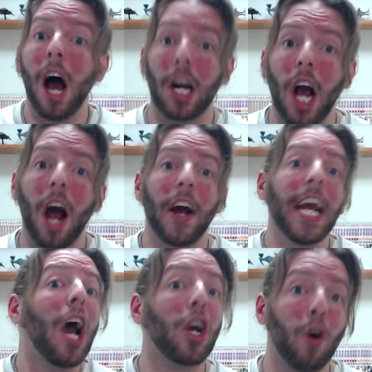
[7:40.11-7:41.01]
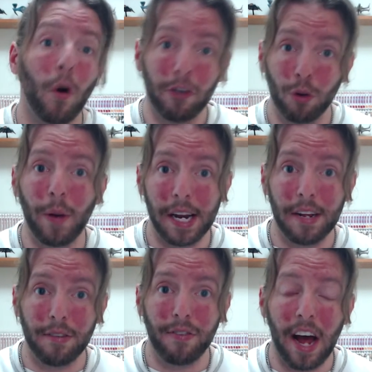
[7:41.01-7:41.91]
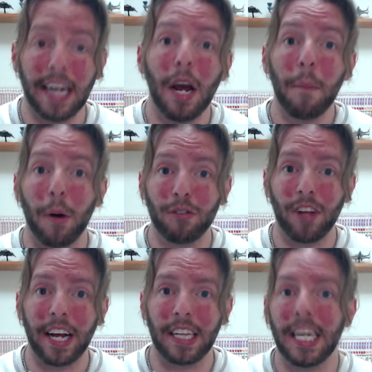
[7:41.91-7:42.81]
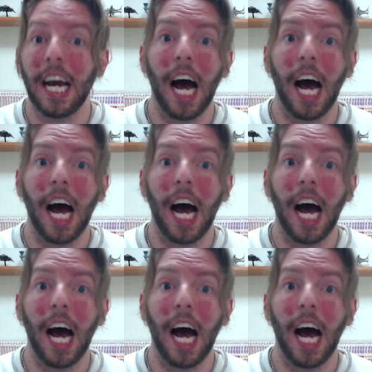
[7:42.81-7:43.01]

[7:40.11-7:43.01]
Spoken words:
Hikari going to win his fight, most likely.